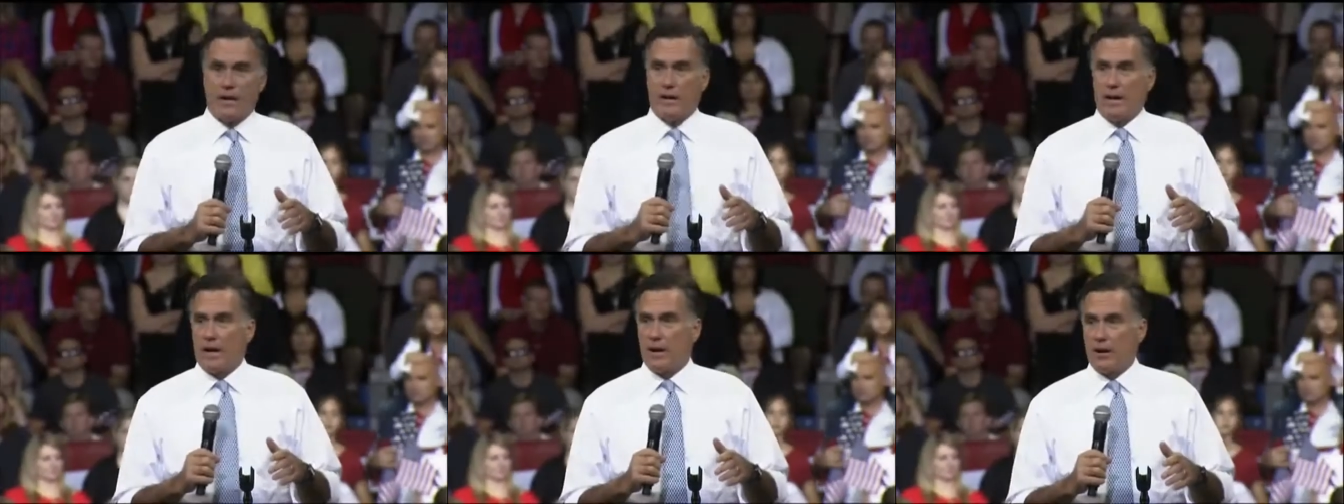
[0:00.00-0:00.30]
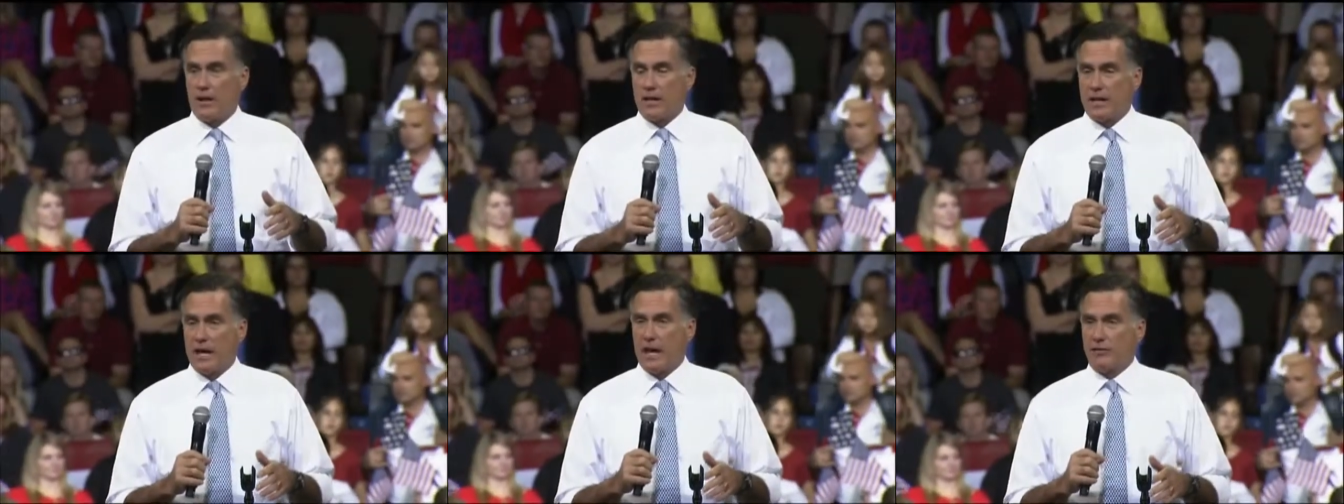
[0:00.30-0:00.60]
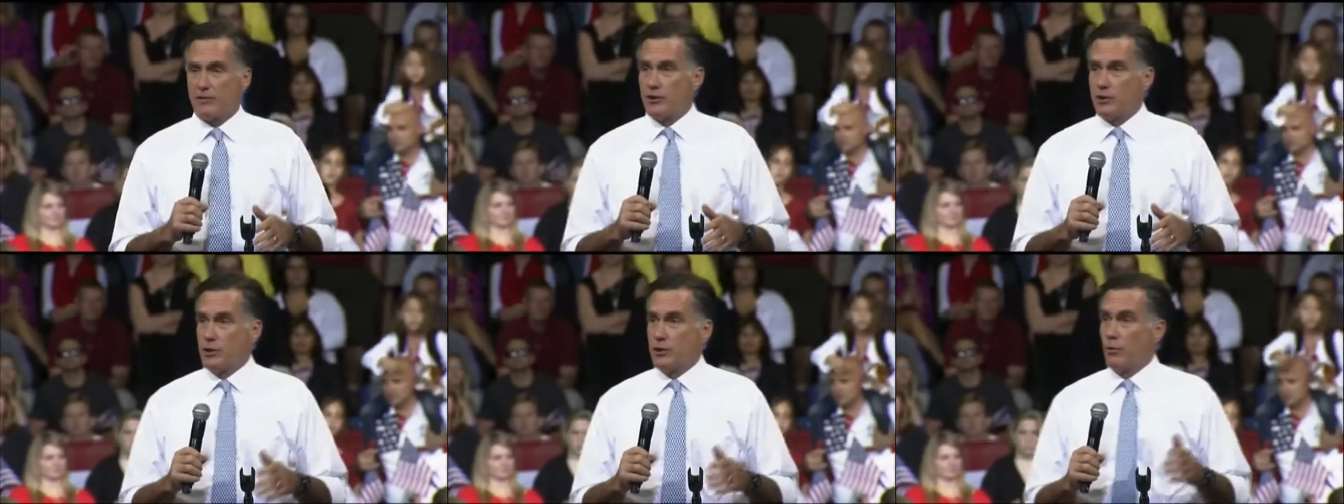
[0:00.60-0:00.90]
and I are going to
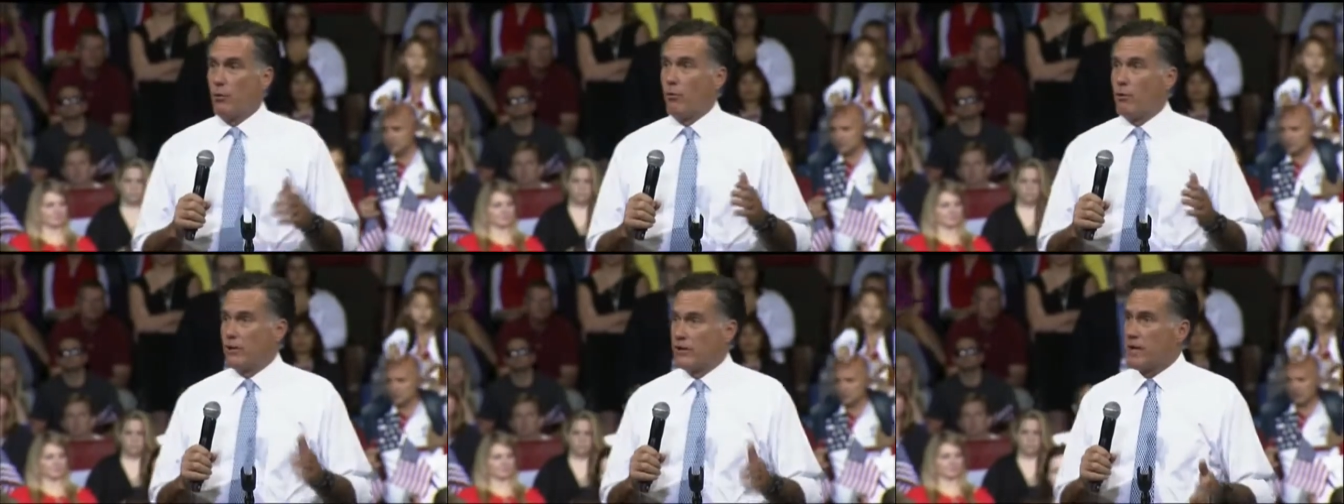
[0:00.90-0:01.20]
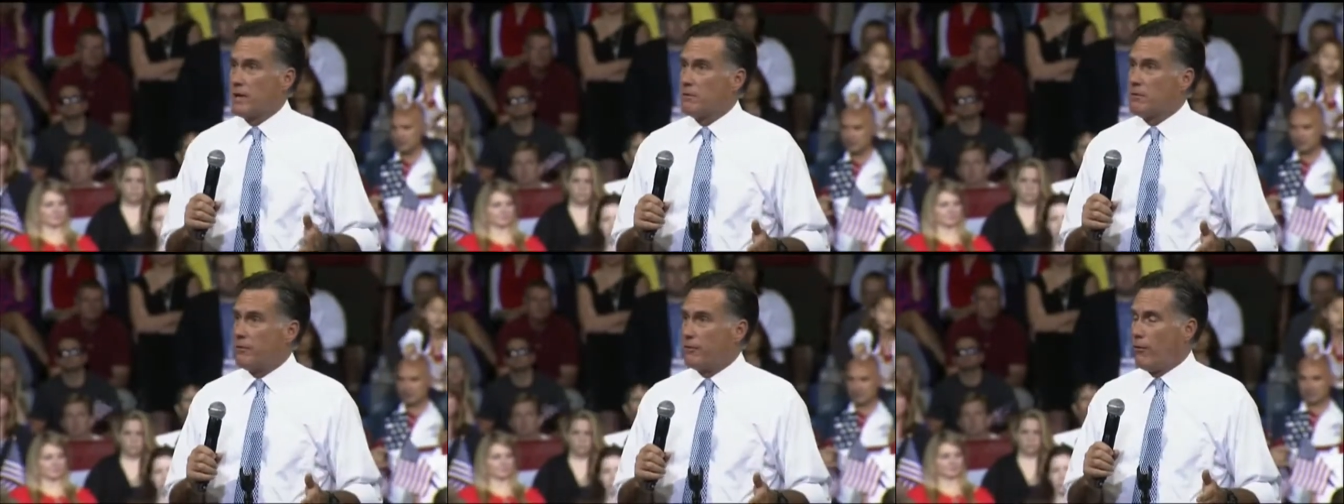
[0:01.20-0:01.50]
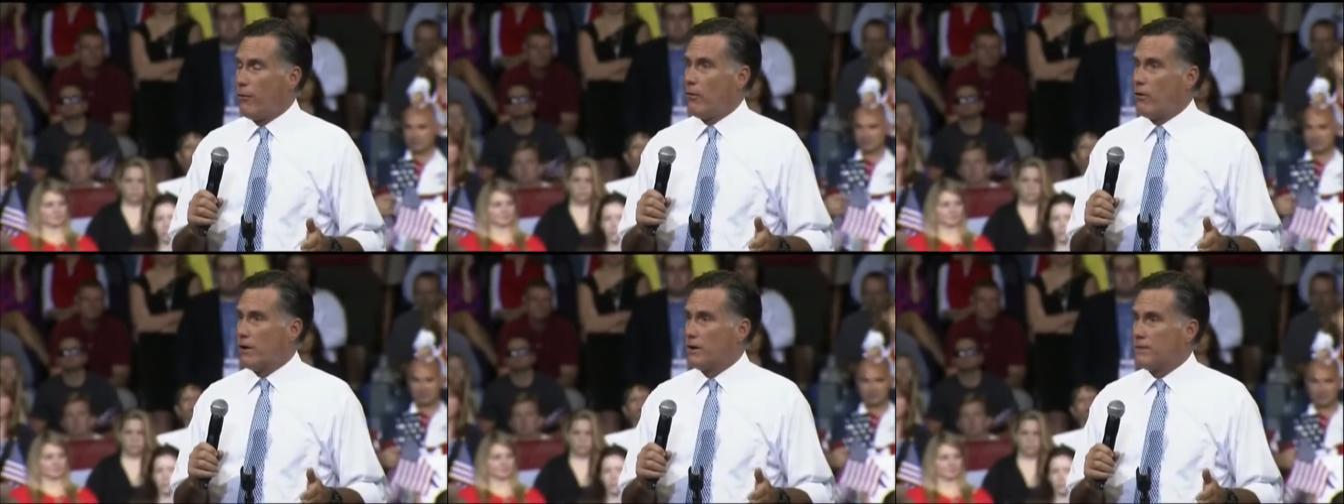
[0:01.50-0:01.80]
have to do what we've done
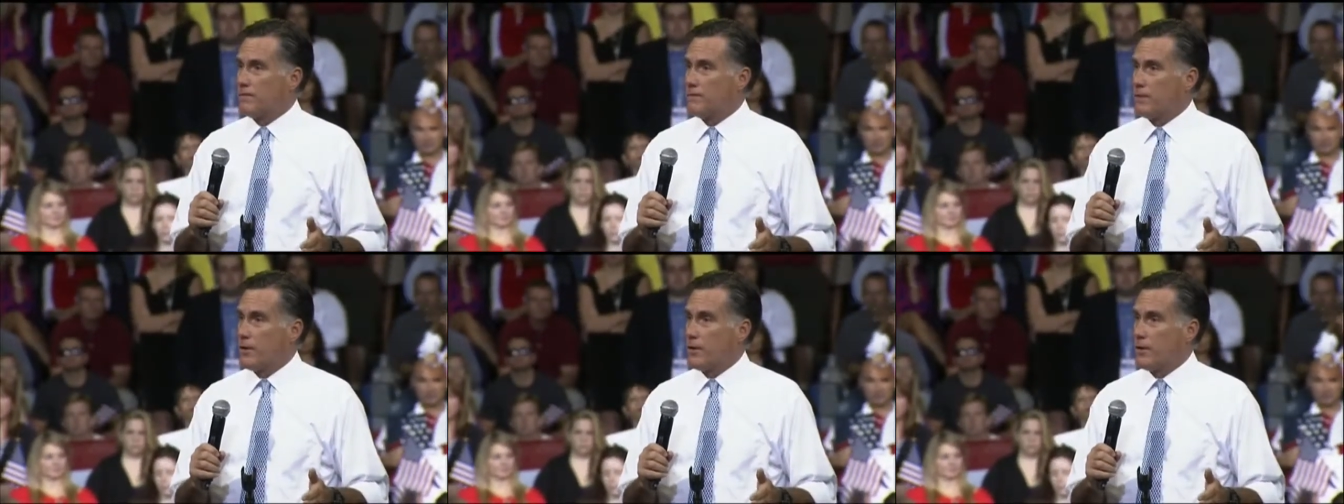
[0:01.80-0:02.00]
before,